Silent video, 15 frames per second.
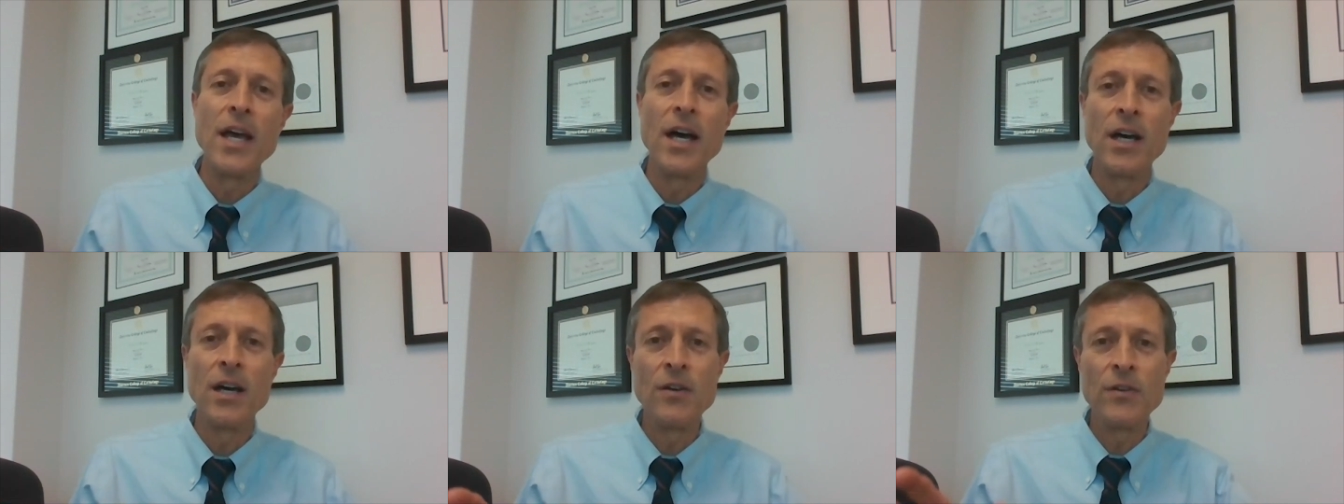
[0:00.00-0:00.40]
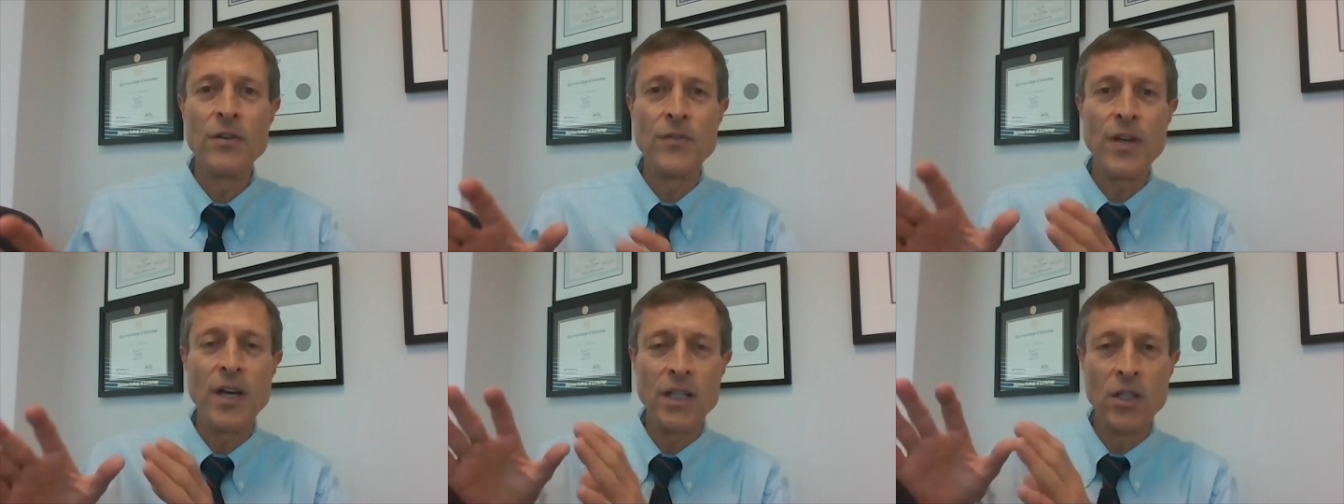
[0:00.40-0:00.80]

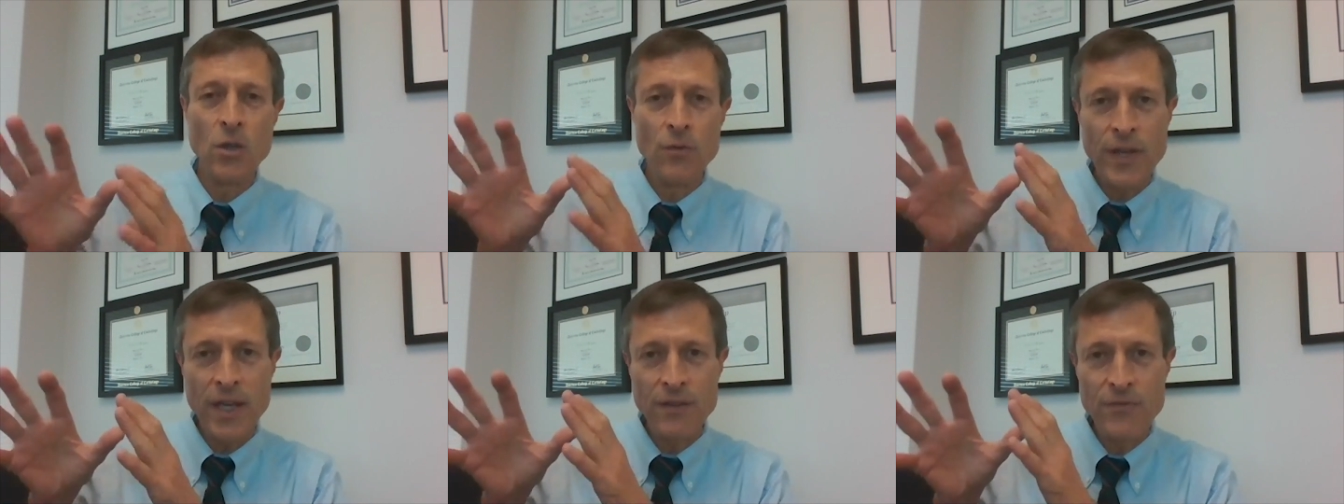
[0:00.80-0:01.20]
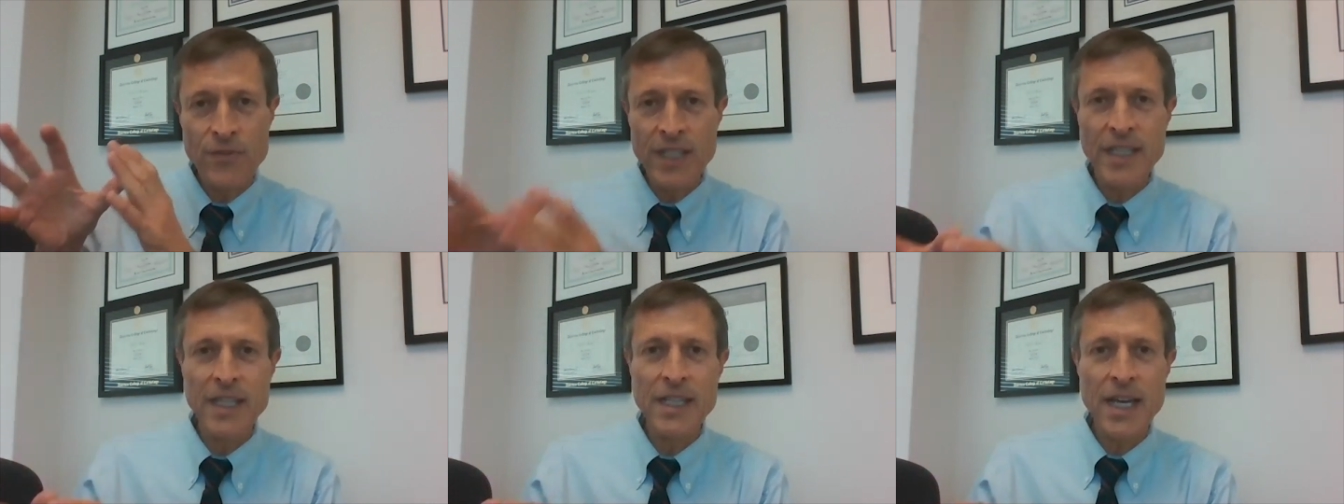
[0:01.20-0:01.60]
of a low-fat
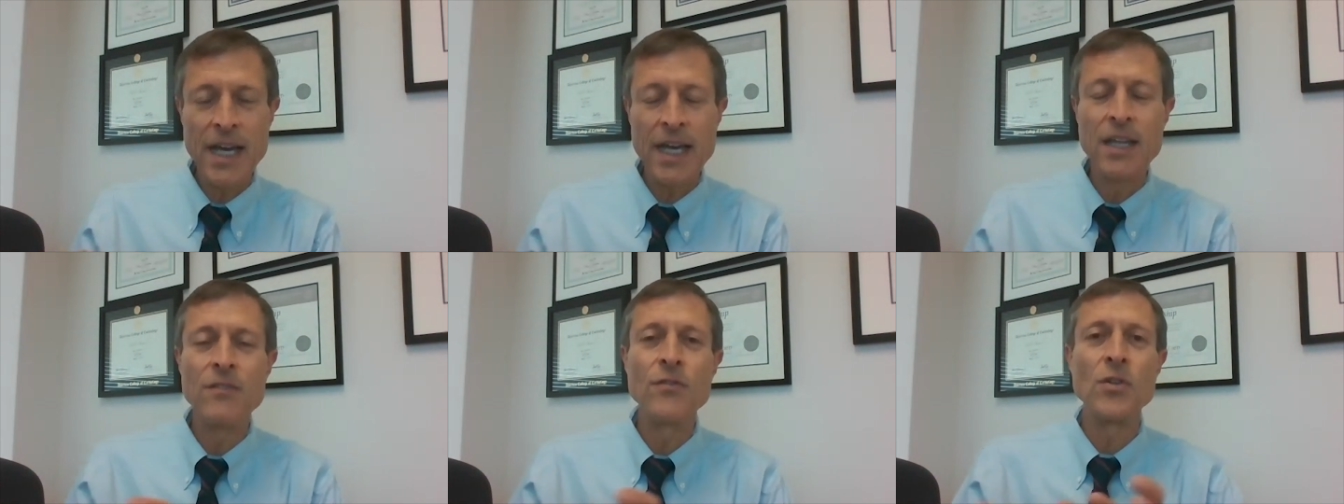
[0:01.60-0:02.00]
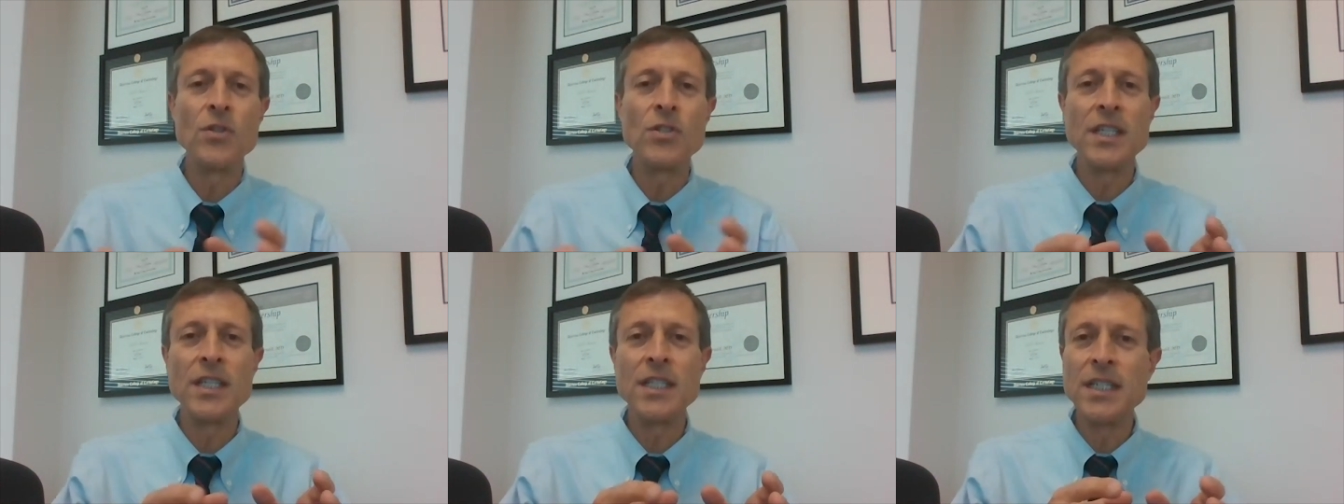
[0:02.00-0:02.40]
vegan diet
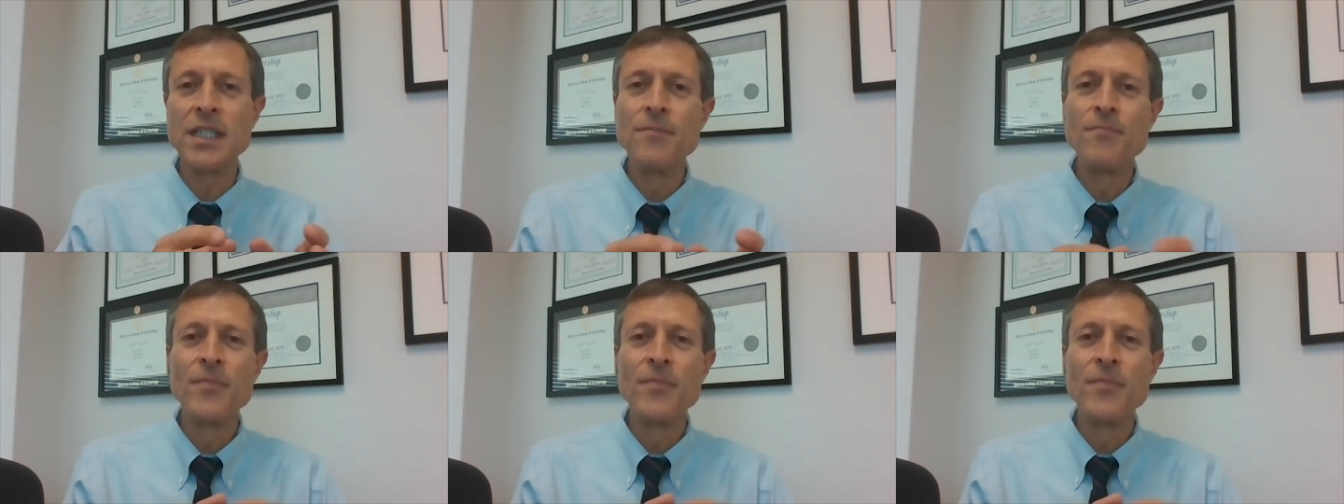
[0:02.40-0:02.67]
versus